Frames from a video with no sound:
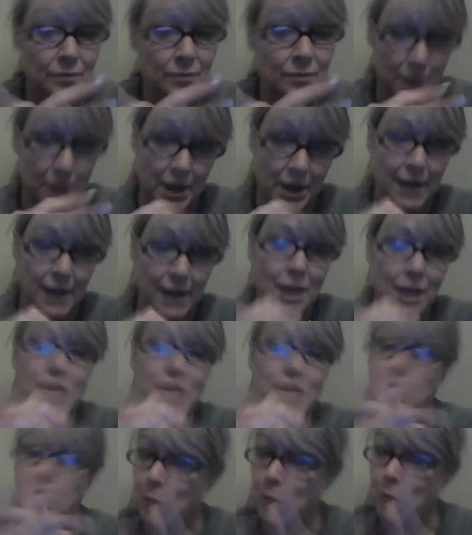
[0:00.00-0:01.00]
Okay? So
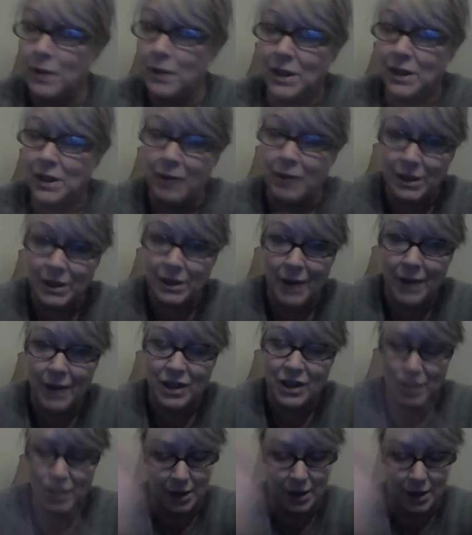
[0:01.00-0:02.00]
you're moving in the right
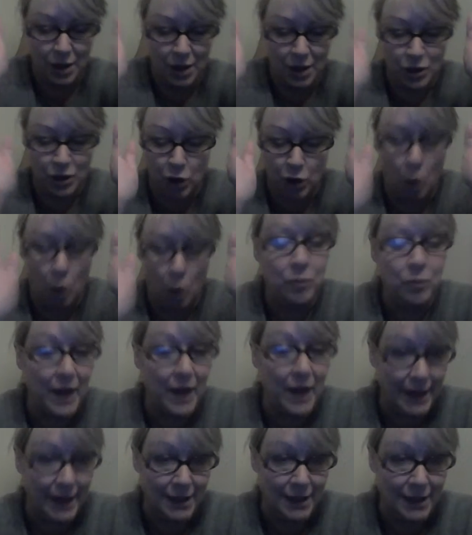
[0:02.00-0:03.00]
direction. So don't
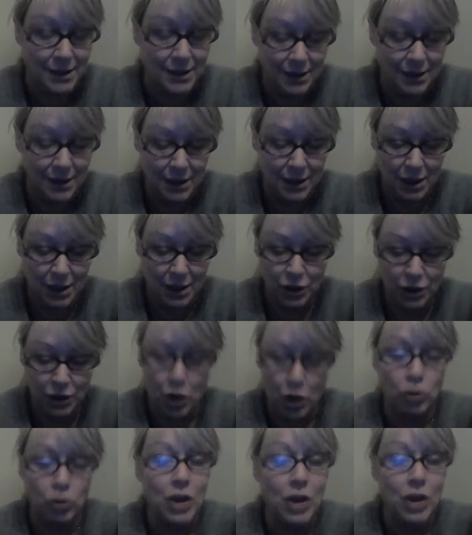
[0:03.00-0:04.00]
fight it.
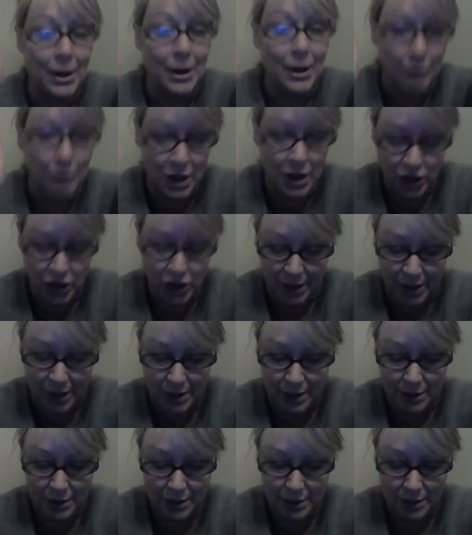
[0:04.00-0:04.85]
Don't try to rush it.